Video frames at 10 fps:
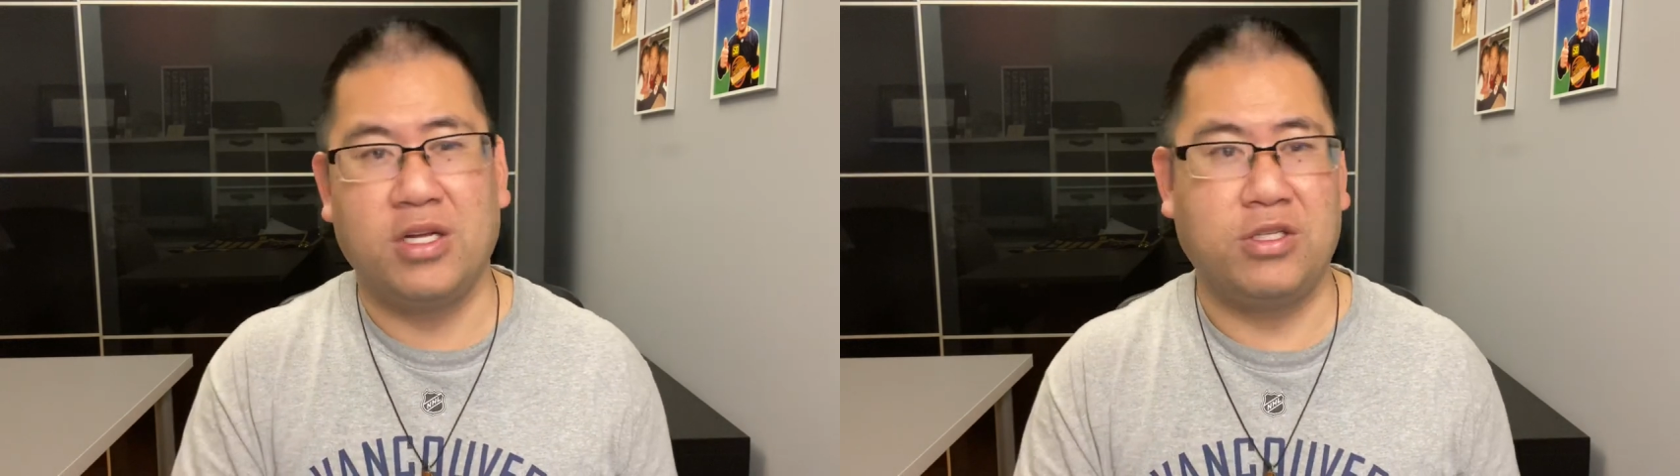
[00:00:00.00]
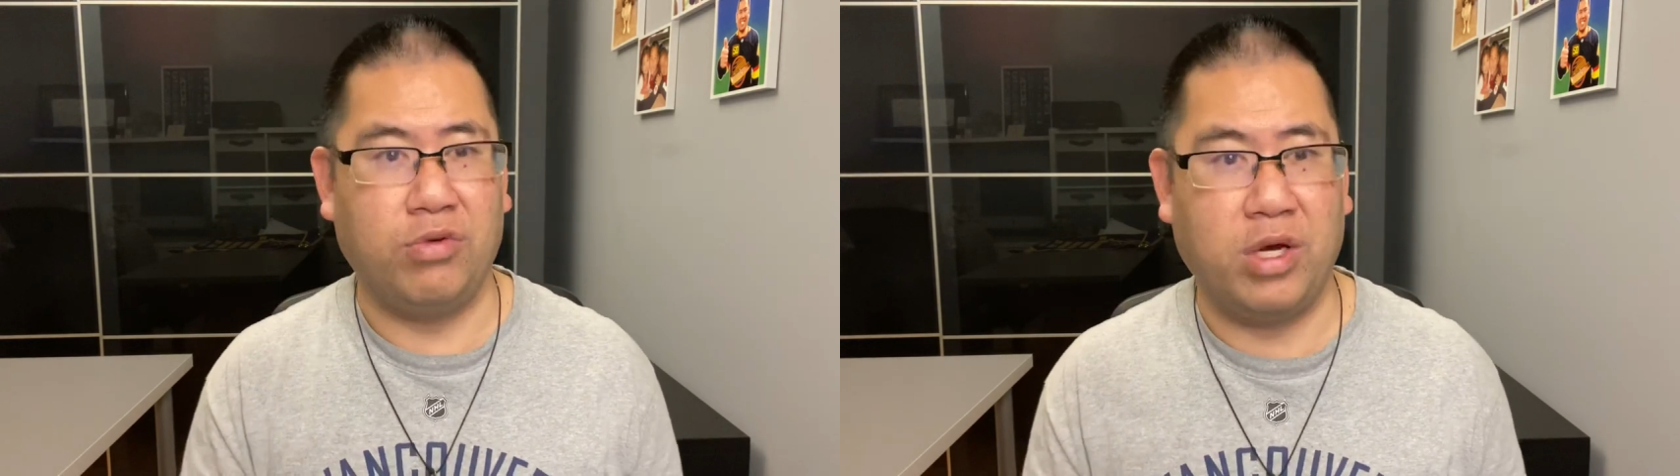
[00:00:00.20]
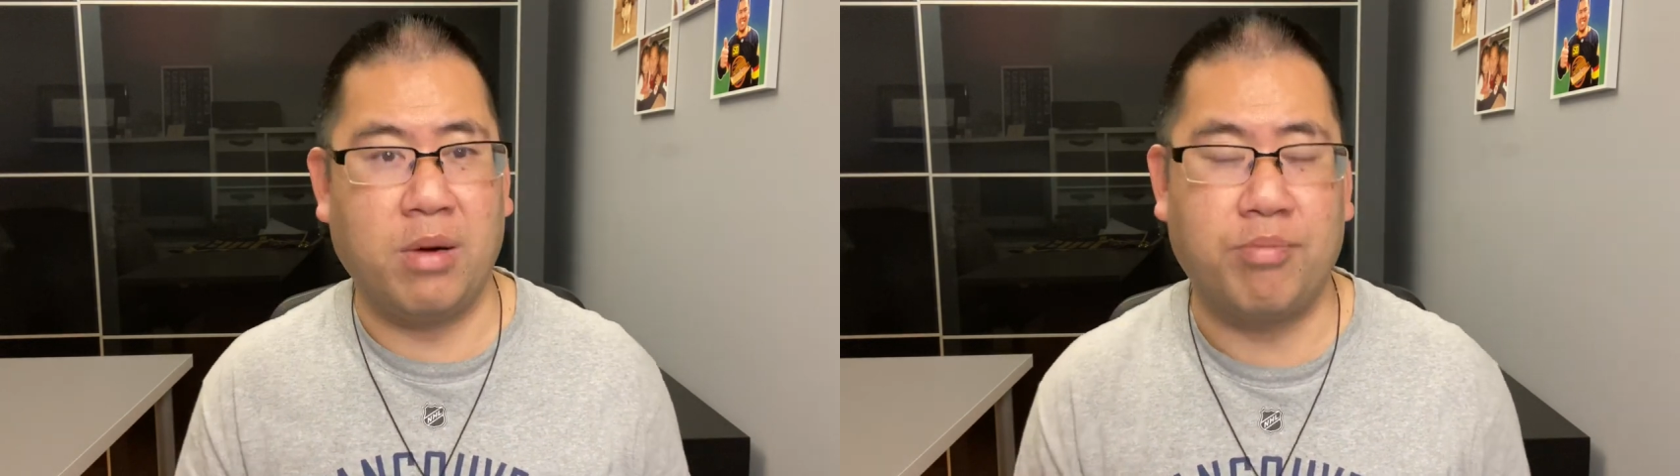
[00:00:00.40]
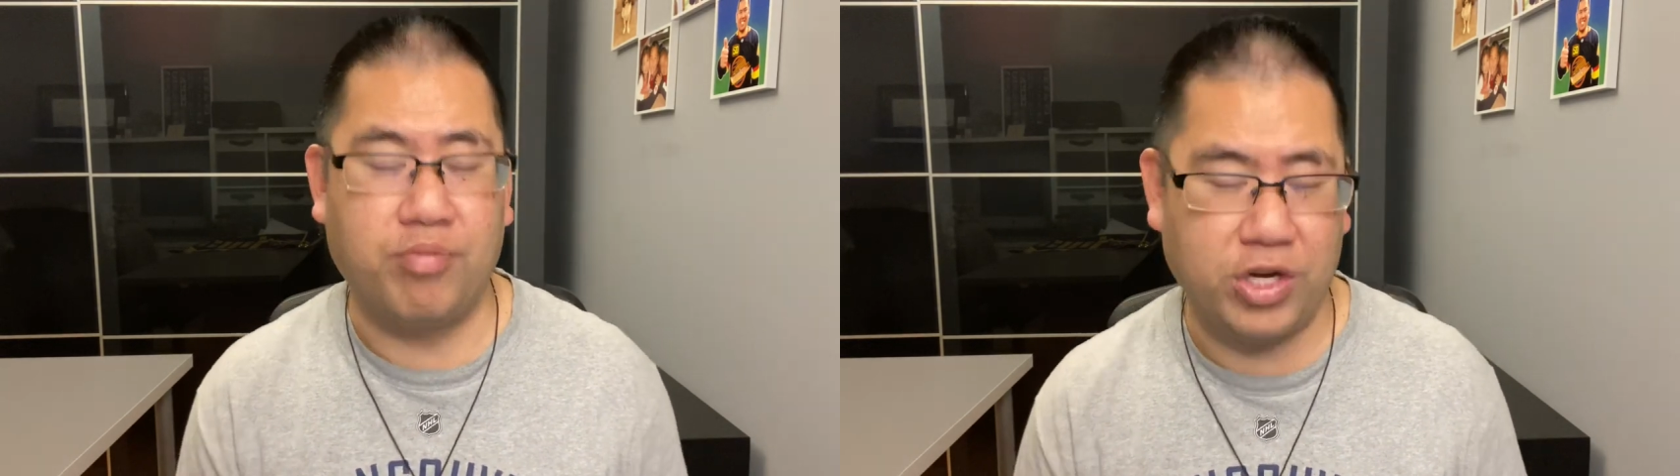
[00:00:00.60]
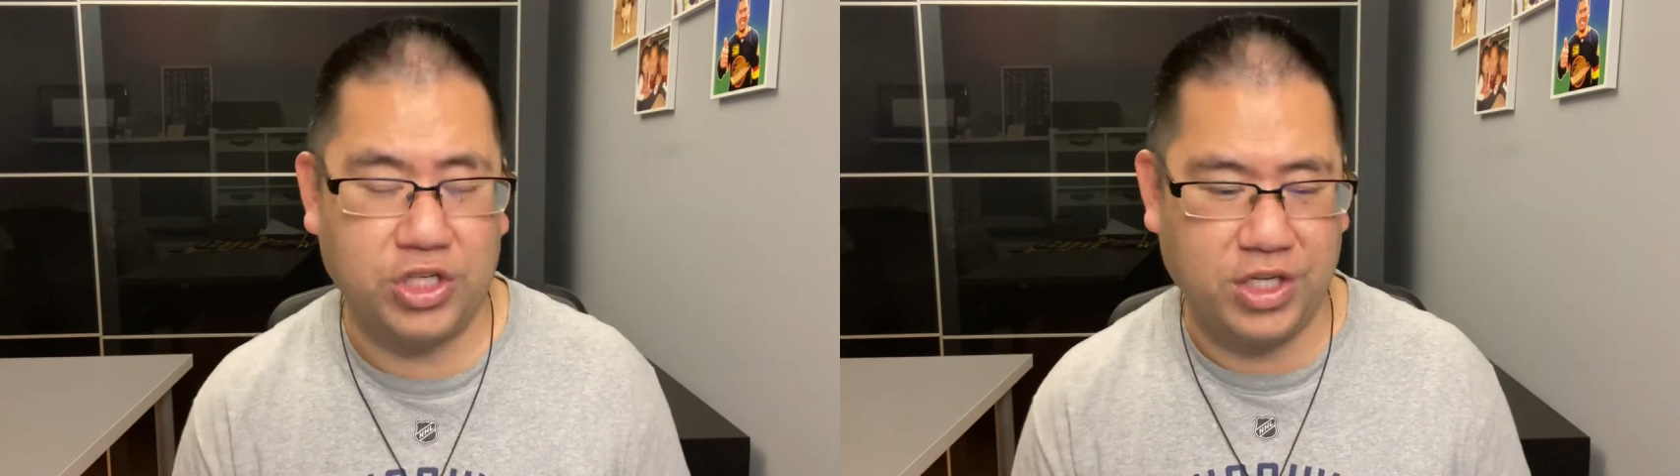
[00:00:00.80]
doing
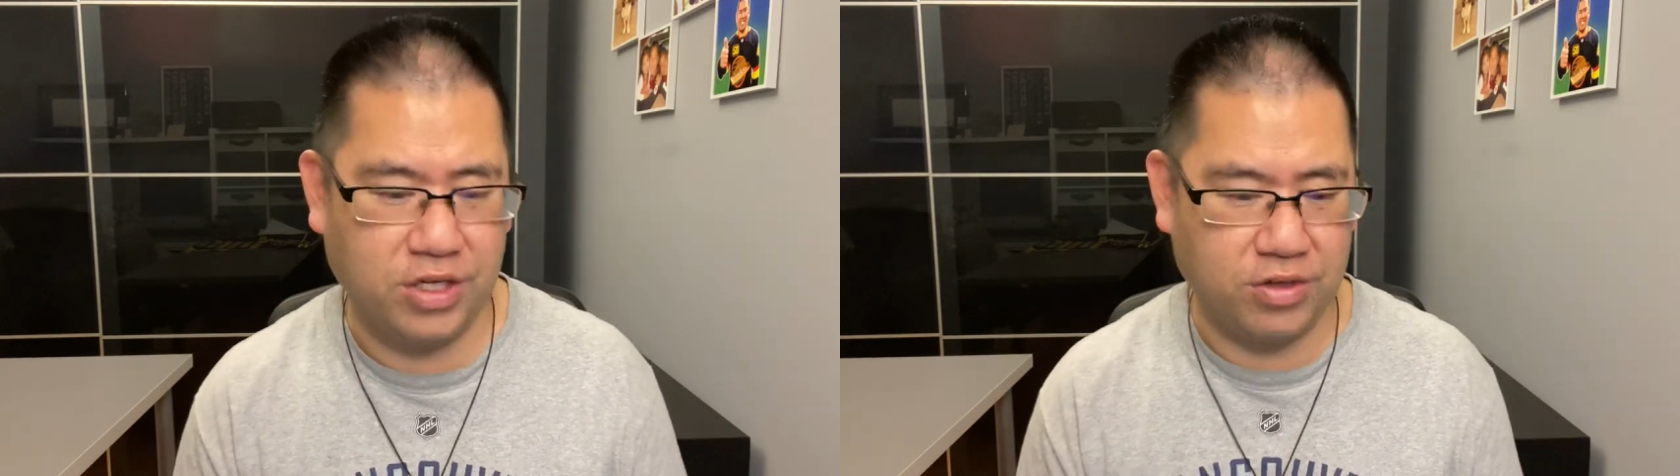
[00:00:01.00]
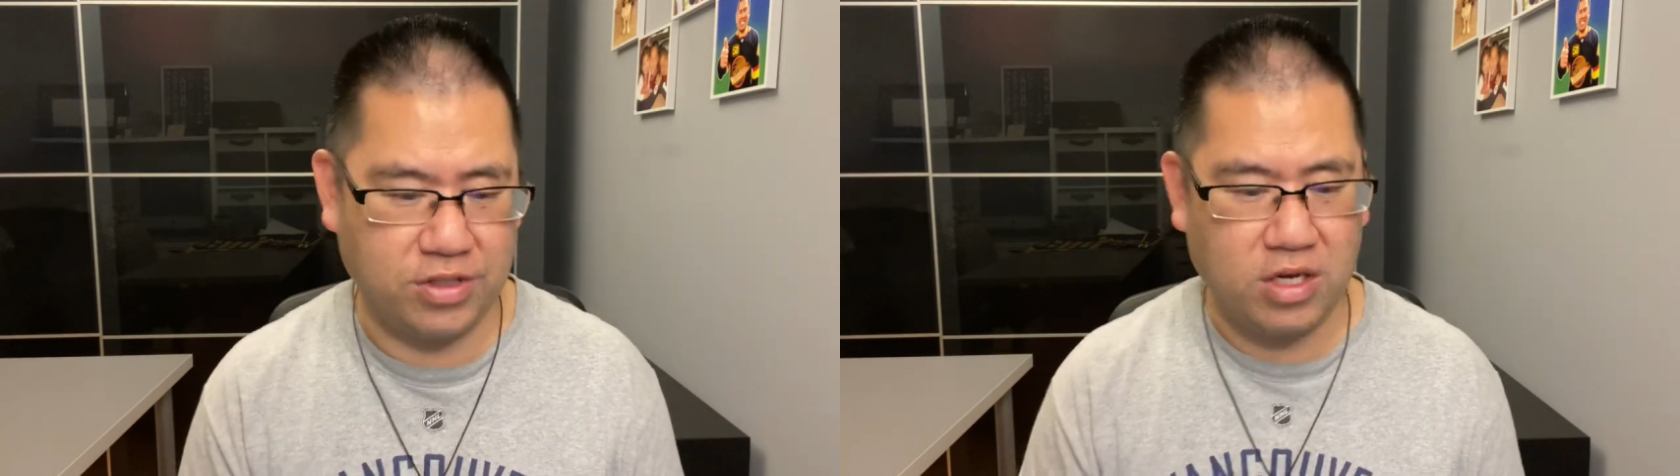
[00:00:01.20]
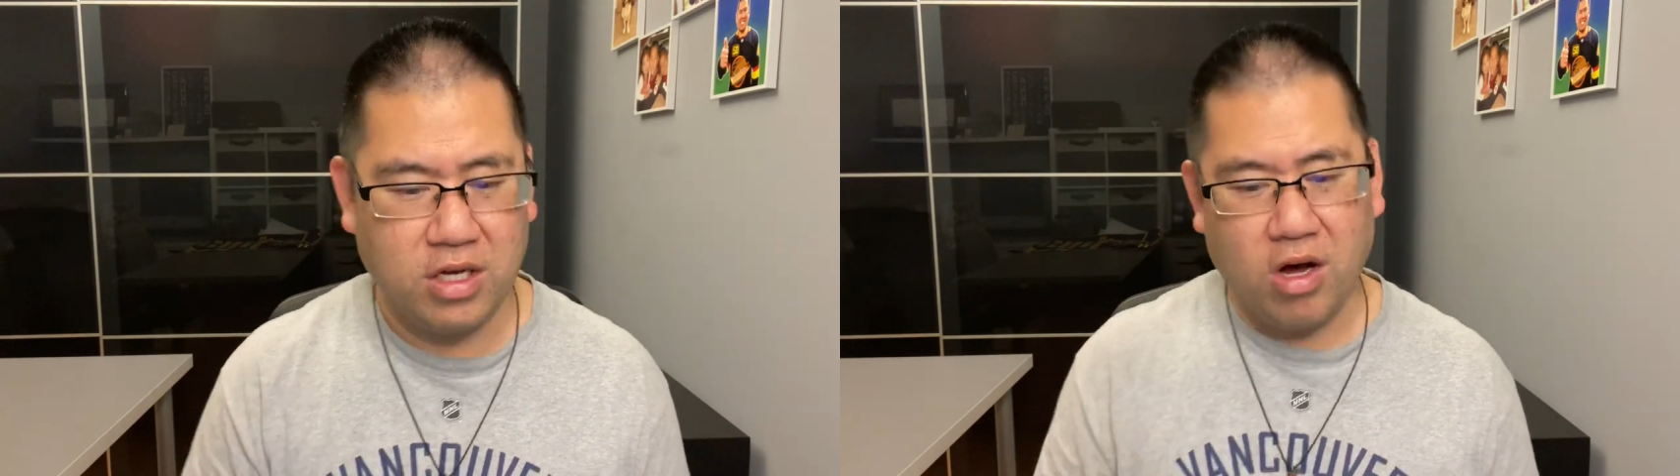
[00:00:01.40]
bridge deals.